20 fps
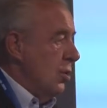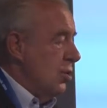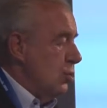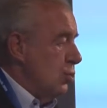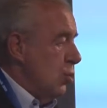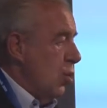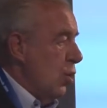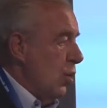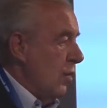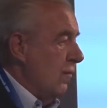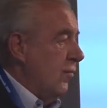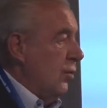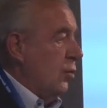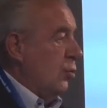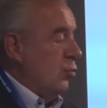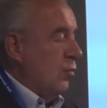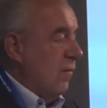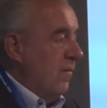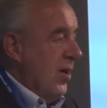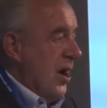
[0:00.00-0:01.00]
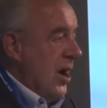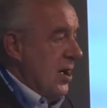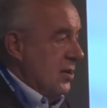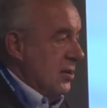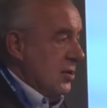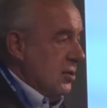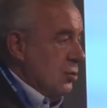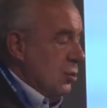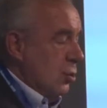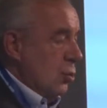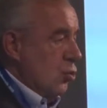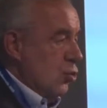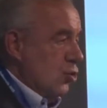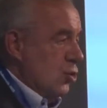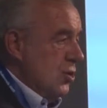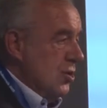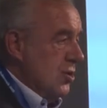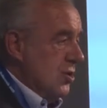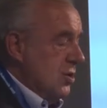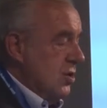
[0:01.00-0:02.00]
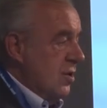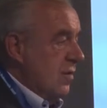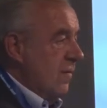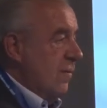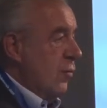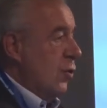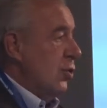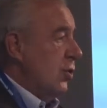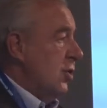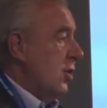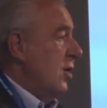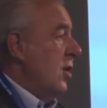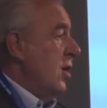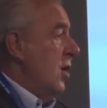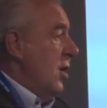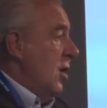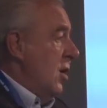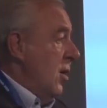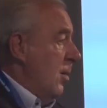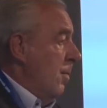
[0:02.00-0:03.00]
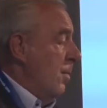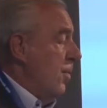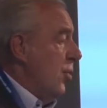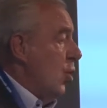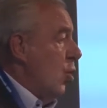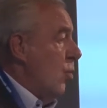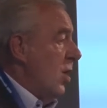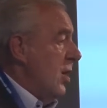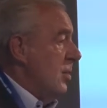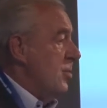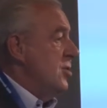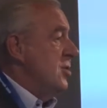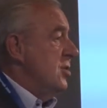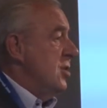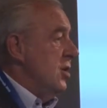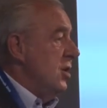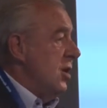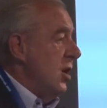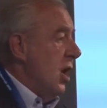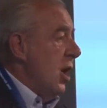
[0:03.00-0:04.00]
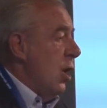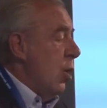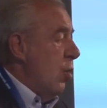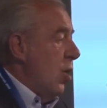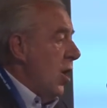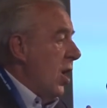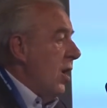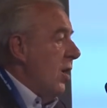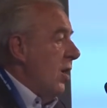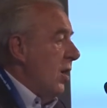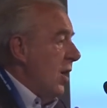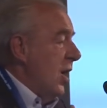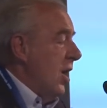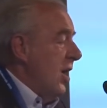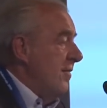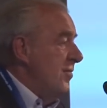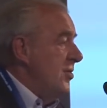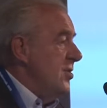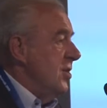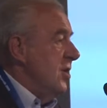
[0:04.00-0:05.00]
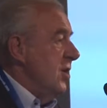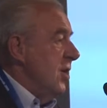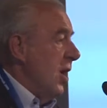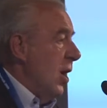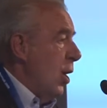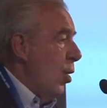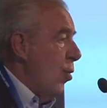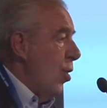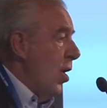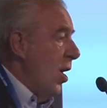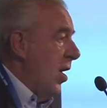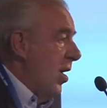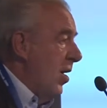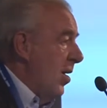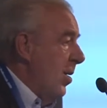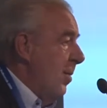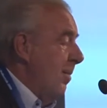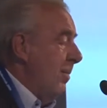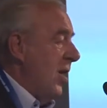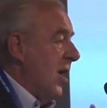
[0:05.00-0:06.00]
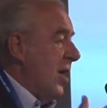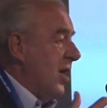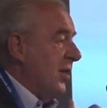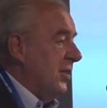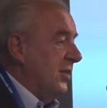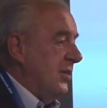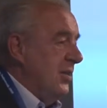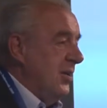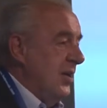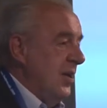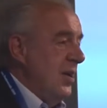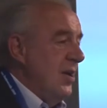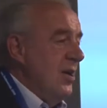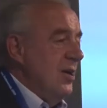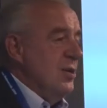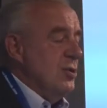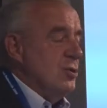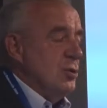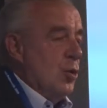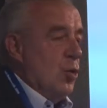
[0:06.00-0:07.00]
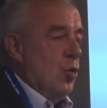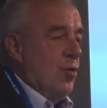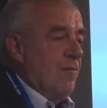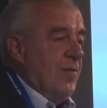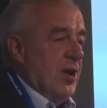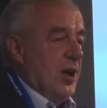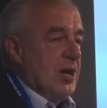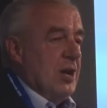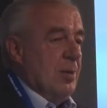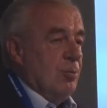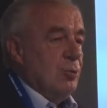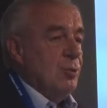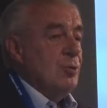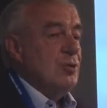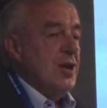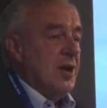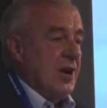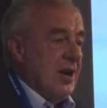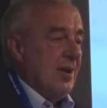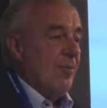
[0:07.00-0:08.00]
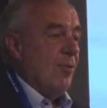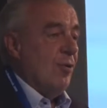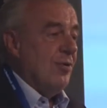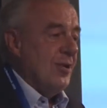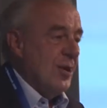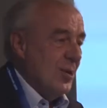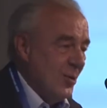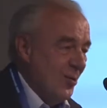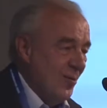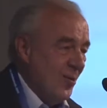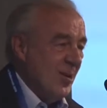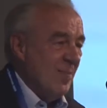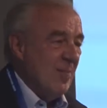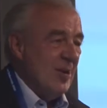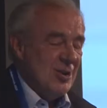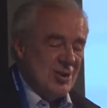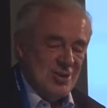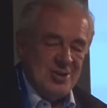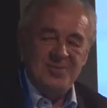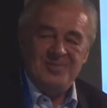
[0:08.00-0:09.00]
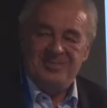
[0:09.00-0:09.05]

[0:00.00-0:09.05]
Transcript: solve, to find the solutions for the problems in our lives, in our planet. So, welcome to Sarajevo. Thank you very much.